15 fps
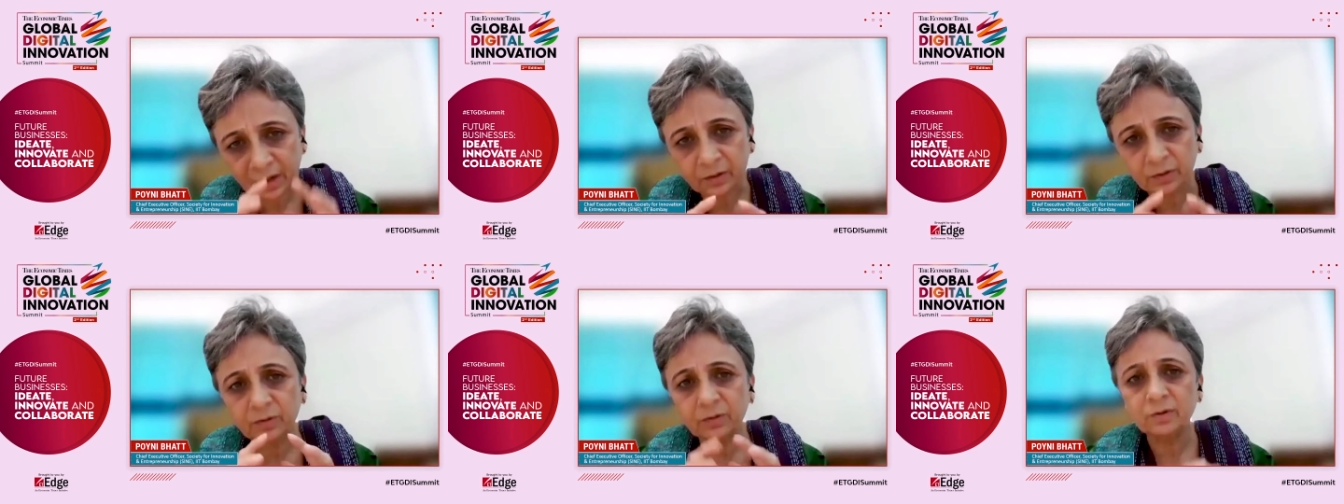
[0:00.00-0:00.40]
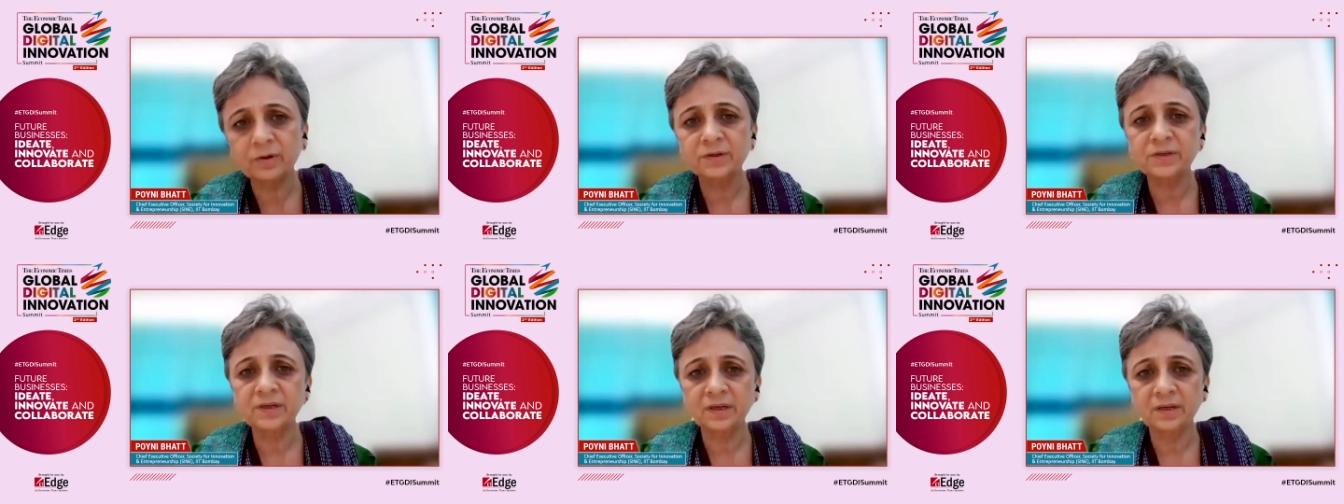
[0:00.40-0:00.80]

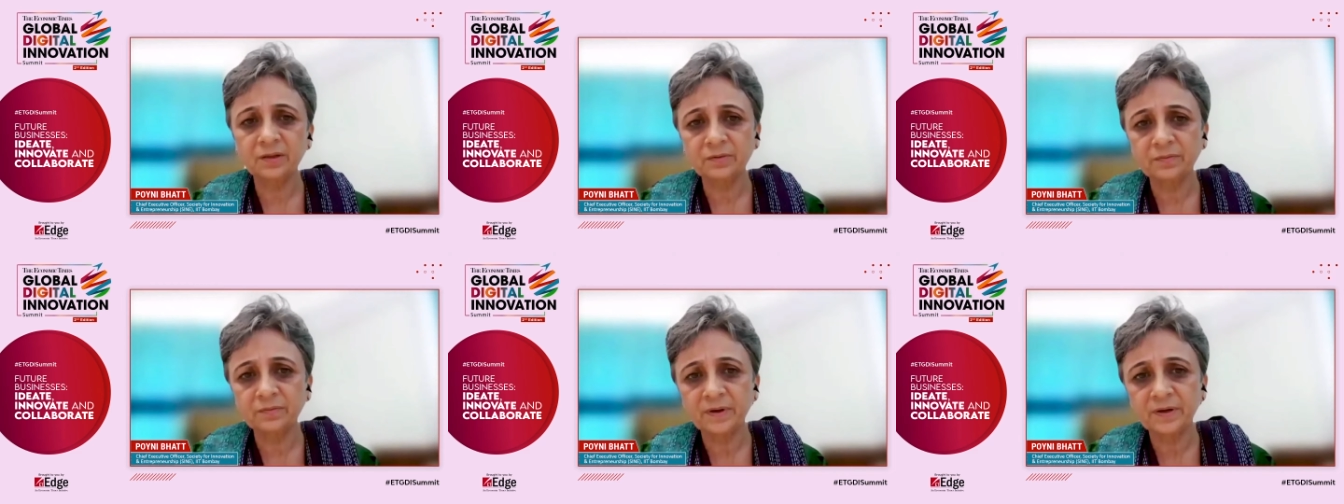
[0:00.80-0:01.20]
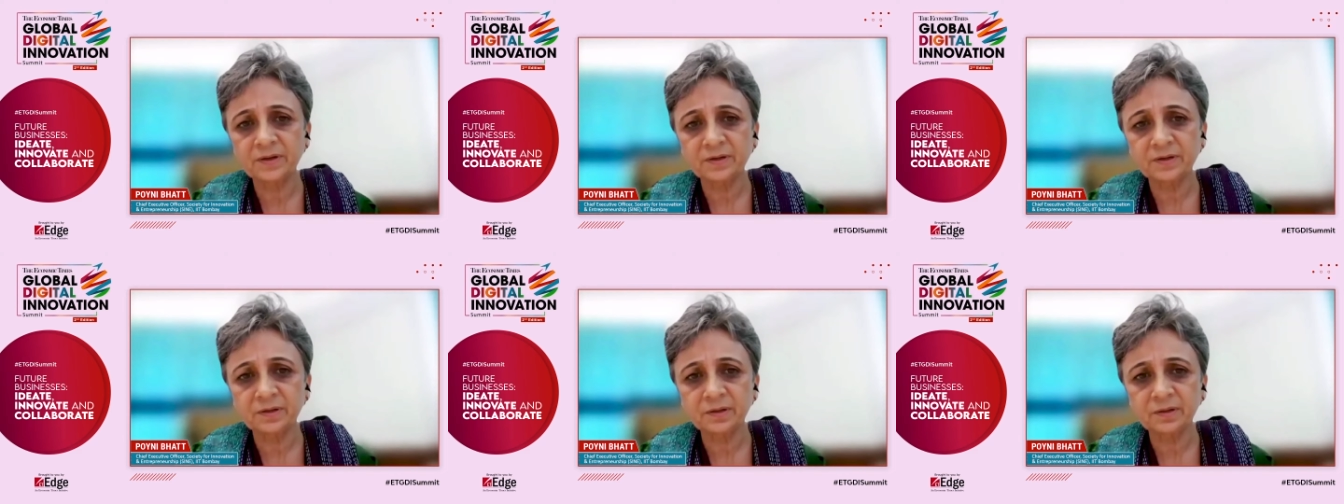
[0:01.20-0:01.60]
technology
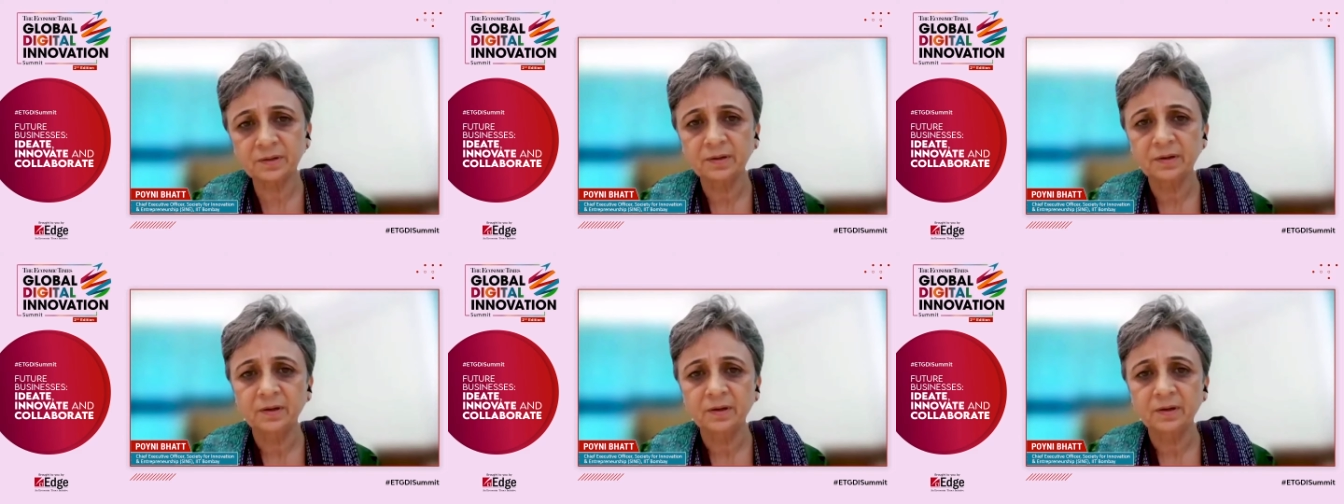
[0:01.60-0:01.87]
innovation,